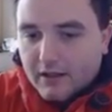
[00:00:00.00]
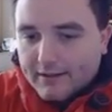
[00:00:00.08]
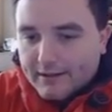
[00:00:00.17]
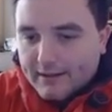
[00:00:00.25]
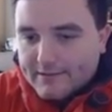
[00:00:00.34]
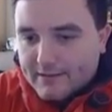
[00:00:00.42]
I
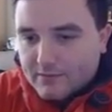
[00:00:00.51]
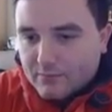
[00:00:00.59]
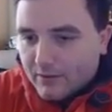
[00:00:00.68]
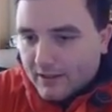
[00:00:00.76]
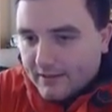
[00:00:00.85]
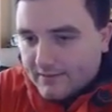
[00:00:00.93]
guess, this
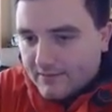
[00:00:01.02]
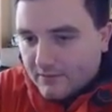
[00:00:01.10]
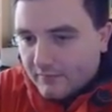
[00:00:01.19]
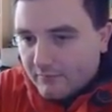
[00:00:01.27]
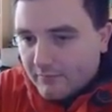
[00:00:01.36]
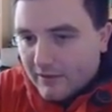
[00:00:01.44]
weird
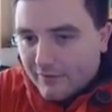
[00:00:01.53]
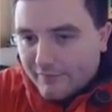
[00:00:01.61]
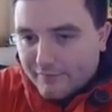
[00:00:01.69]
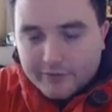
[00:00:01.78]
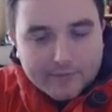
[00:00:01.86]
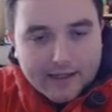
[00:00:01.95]
sort of
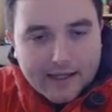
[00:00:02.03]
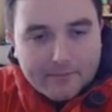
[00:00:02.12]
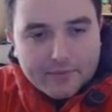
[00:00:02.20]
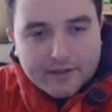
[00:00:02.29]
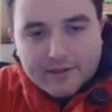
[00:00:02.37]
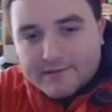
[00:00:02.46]
bathroom
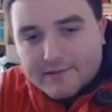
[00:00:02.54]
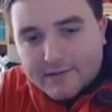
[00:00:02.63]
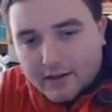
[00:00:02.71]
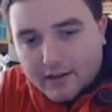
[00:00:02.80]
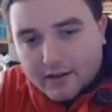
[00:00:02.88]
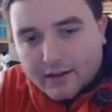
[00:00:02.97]
gambit,
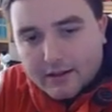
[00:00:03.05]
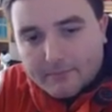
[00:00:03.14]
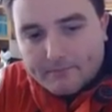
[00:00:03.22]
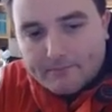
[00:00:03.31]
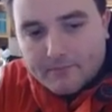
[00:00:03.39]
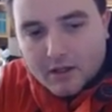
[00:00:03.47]
um,